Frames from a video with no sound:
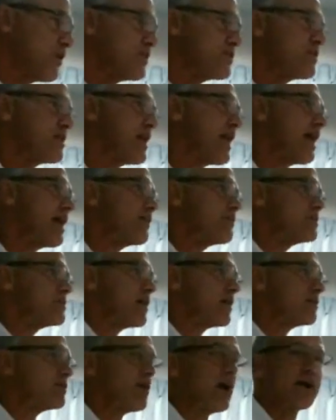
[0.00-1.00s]
you today. We
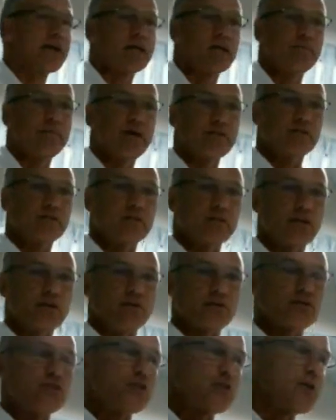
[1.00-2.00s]
started talking about the
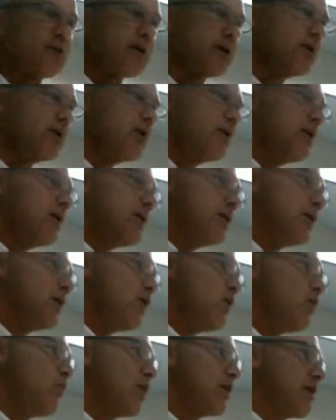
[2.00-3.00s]
literature and
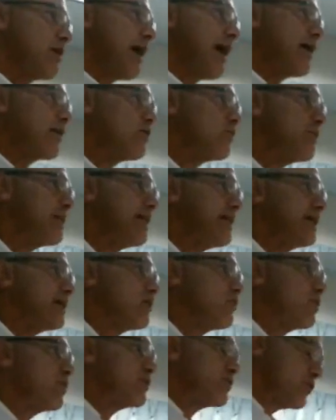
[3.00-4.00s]
how to read it
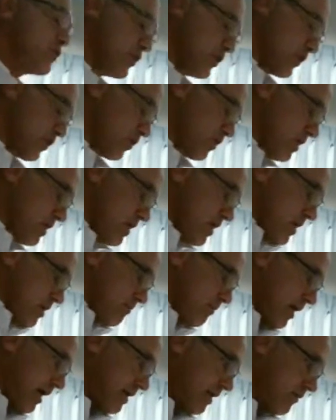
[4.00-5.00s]
and what to do.
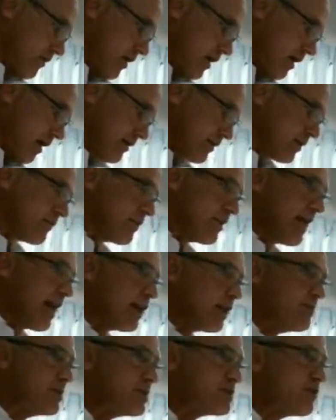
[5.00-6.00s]
But under the
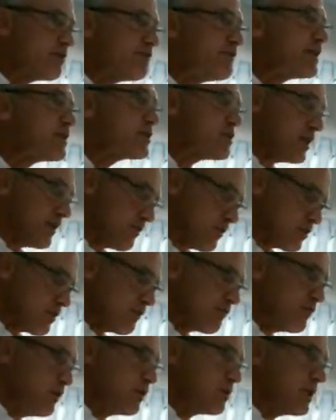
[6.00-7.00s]
elements of fiction, there's
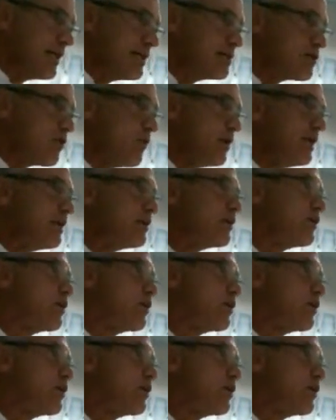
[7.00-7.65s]
a few things that we need to